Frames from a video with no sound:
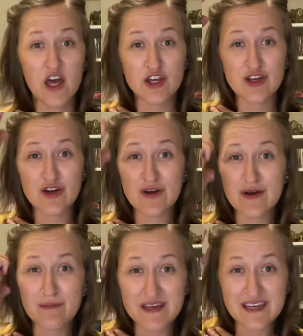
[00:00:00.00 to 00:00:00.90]

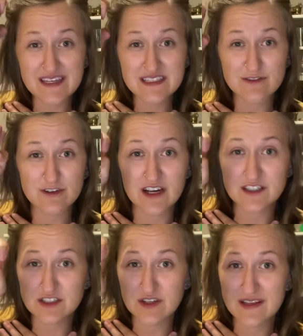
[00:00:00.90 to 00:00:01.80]
Europeans. Forgot to
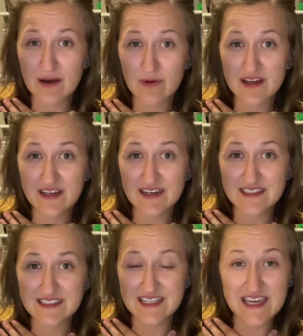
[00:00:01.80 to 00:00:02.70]
show you that one.
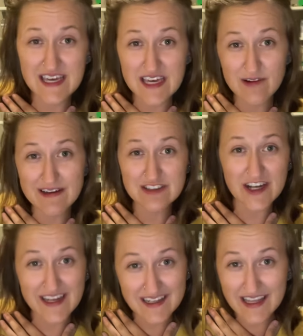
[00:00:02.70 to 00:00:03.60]
It's the E around your
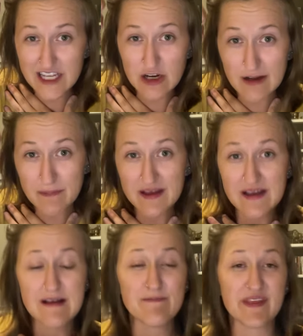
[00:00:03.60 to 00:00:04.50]
head like Europe.
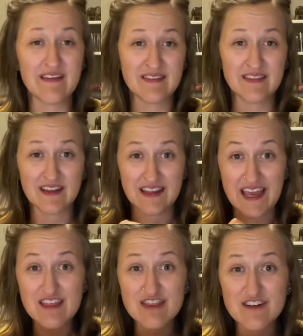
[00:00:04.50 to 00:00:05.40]
In the
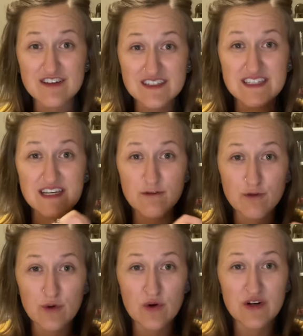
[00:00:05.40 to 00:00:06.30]
late
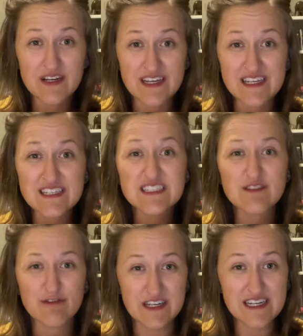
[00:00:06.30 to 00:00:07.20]
1340s,
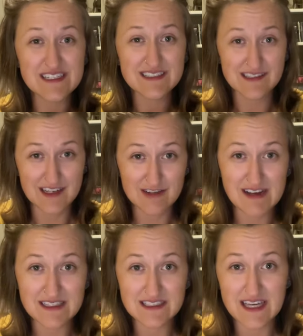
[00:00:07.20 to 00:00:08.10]
fleas on
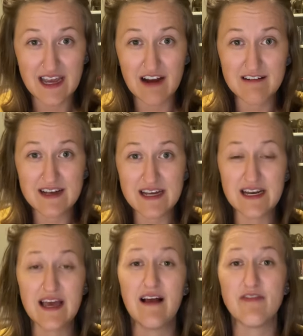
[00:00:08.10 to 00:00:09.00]
rats carried
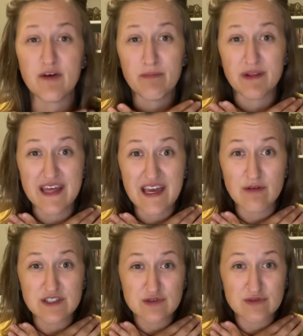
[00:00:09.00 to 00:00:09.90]
the plague
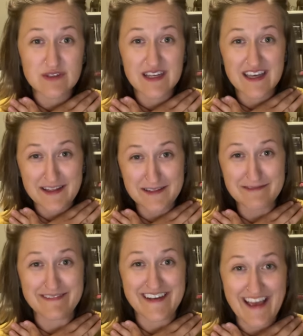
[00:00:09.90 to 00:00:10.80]
which killed
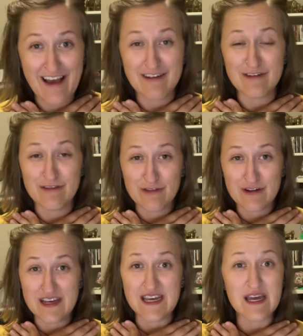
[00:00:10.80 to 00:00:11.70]
1 out of
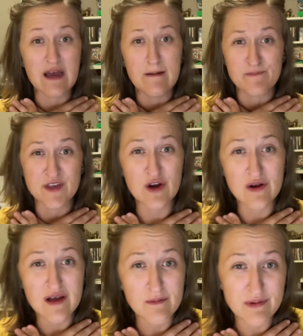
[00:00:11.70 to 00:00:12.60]
3
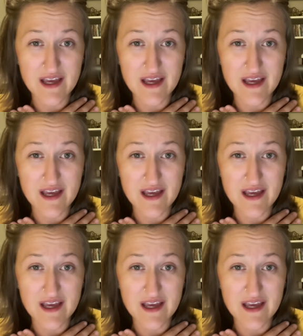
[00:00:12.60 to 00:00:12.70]
Europeans.